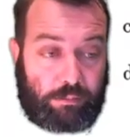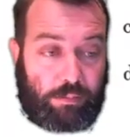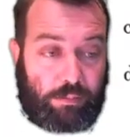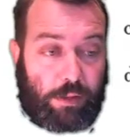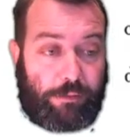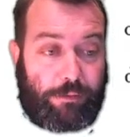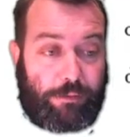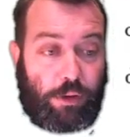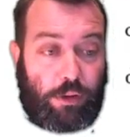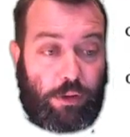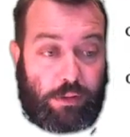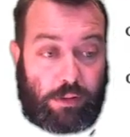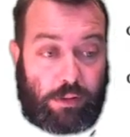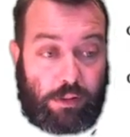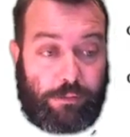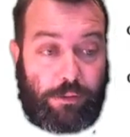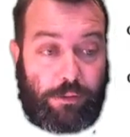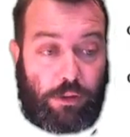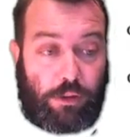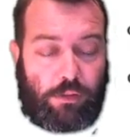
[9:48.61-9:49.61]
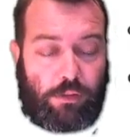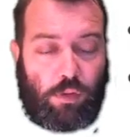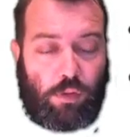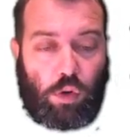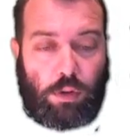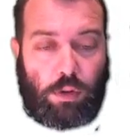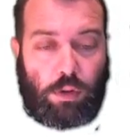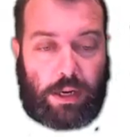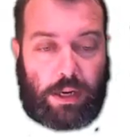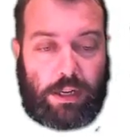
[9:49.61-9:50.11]
it's the first
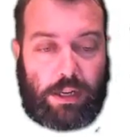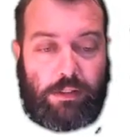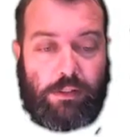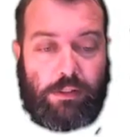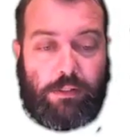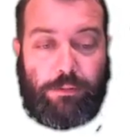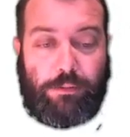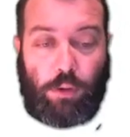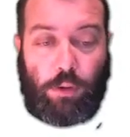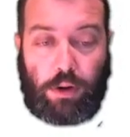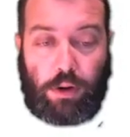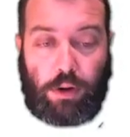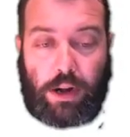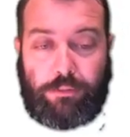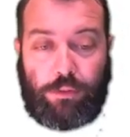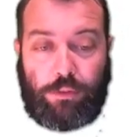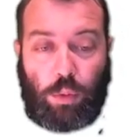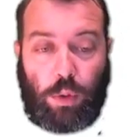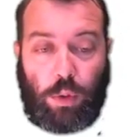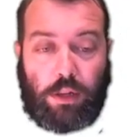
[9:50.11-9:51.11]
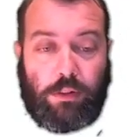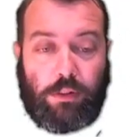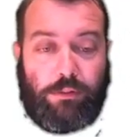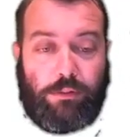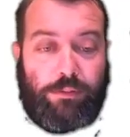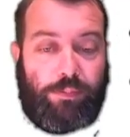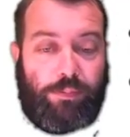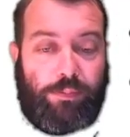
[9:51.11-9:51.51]
4 in my list, 4 out of 12.